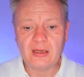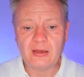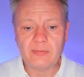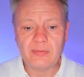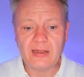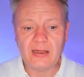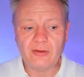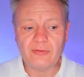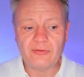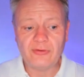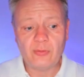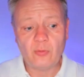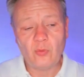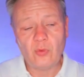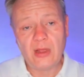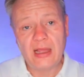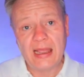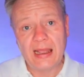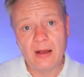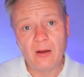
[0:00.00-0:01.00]
about
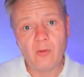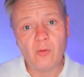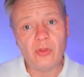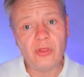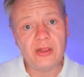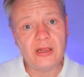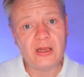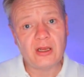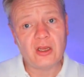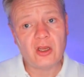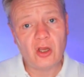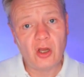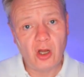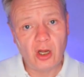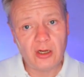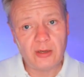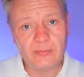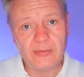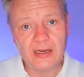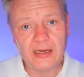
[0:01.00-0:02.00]
how the
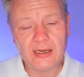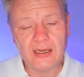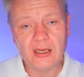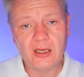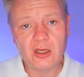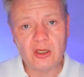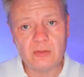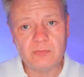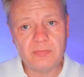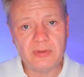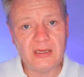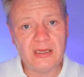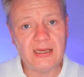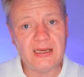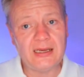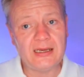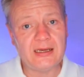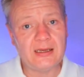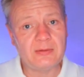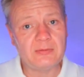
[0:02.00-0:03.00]
economy could be
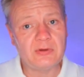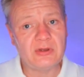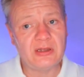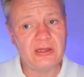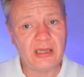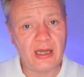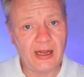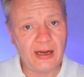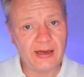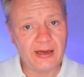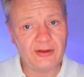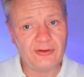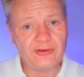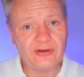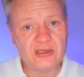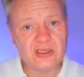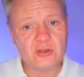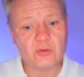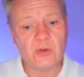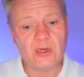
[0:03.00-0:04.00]
in a dire
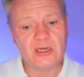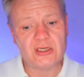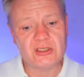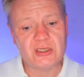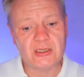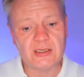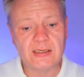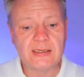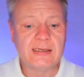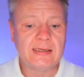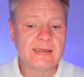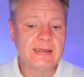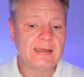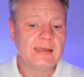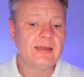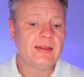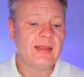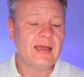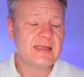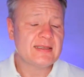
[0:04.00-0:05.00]
situation.
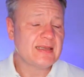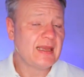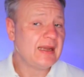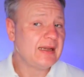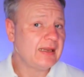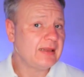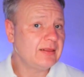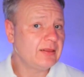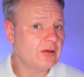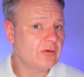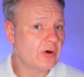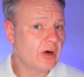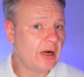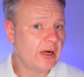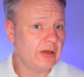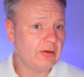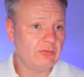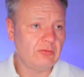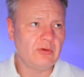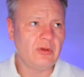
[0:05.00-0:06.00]
That's heading in
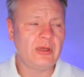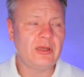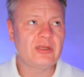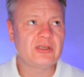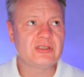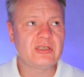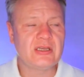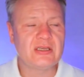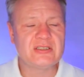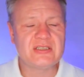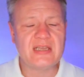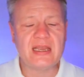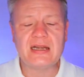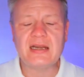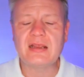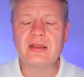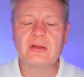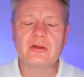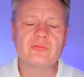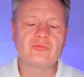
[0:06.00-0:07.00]
the it's
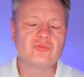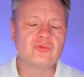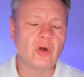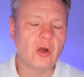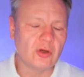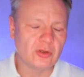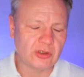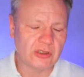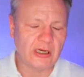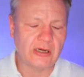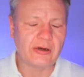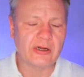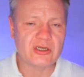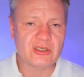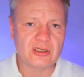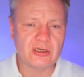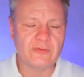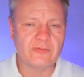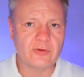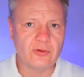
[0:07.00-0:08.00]
heading in the wrong
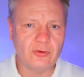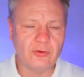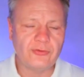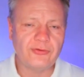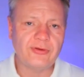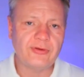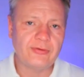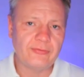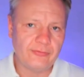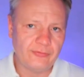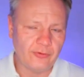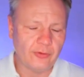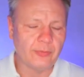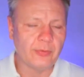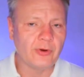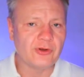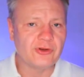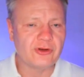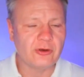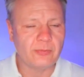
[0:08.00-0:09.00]
direction, of course.
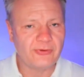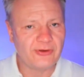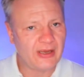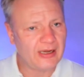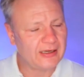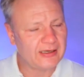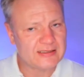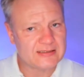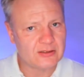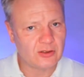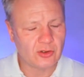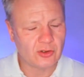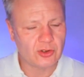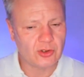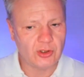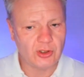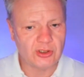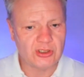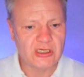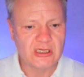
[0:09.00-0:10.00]
4.2% is not
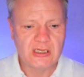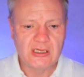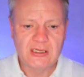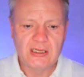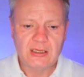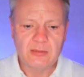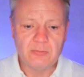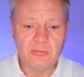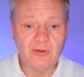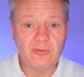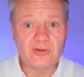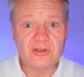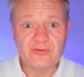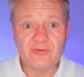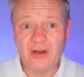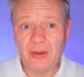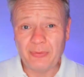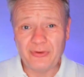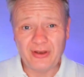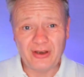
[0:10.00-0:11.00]
good. Moving to
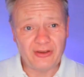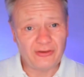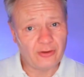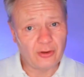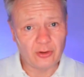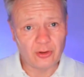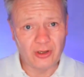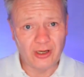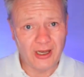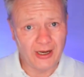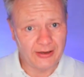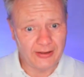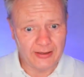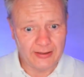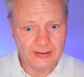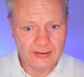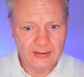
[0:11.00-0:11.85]
5% is not good either.